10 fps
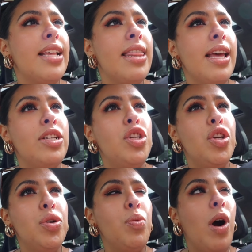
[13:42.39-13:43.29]
and then
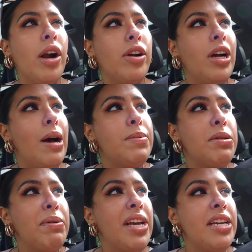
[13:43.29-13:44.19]
two water cups,
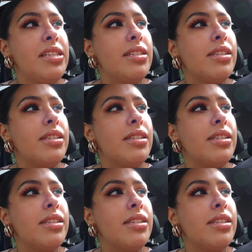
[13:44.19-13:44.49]
please.